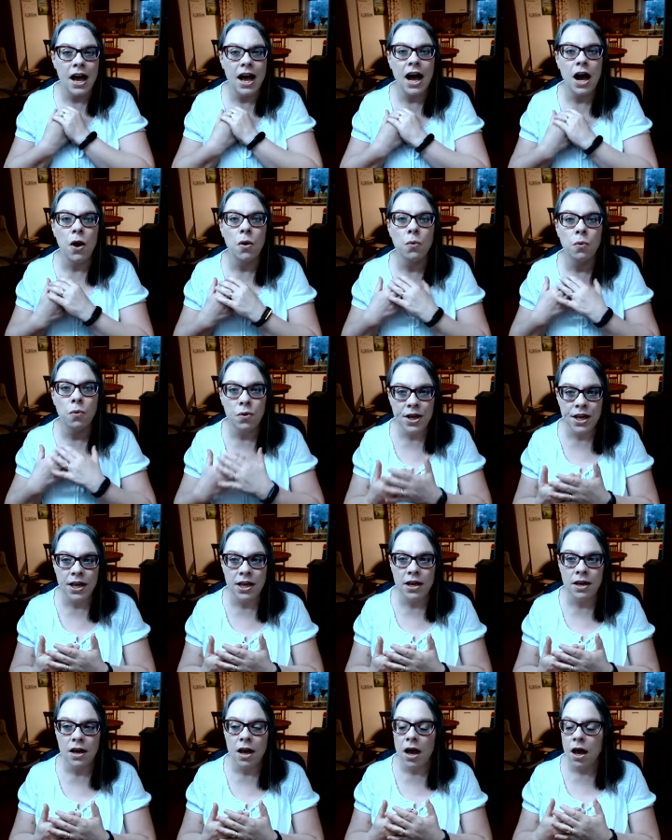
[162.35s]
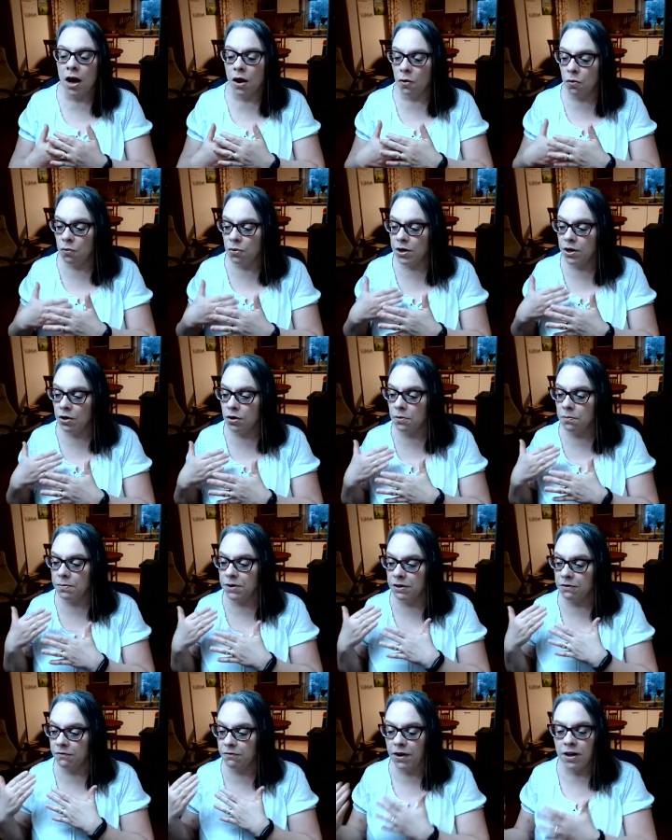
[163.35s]
how we will
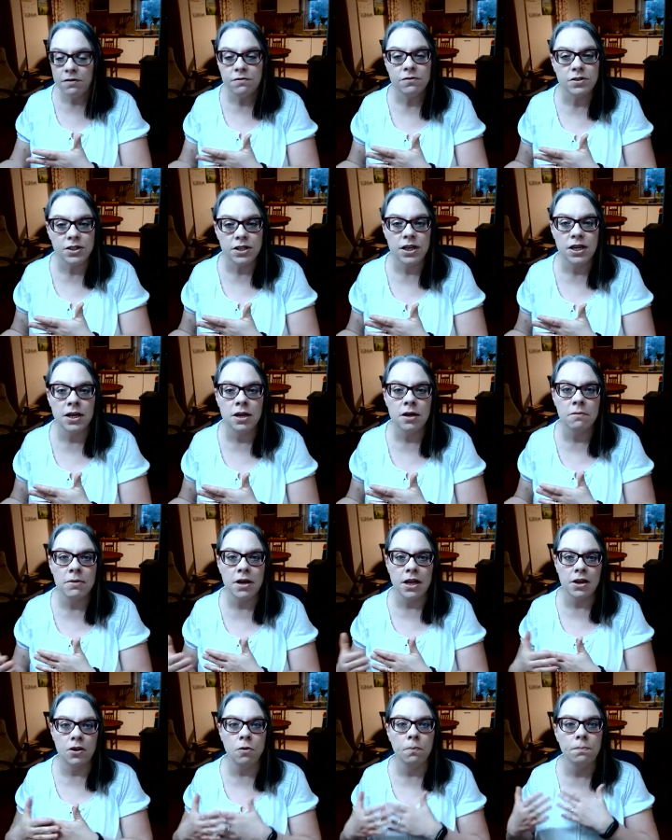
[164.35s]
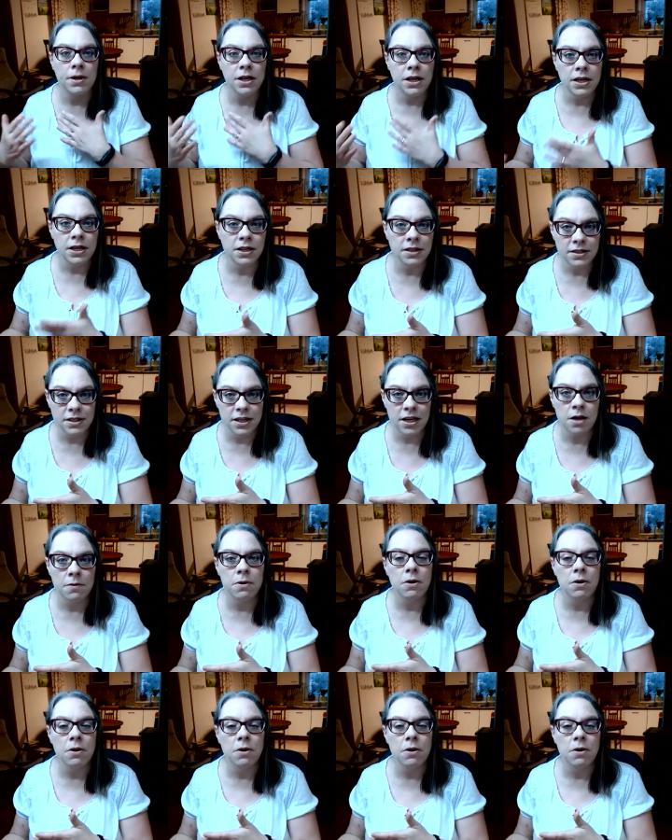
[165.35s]
be faithful to him and obedient to him.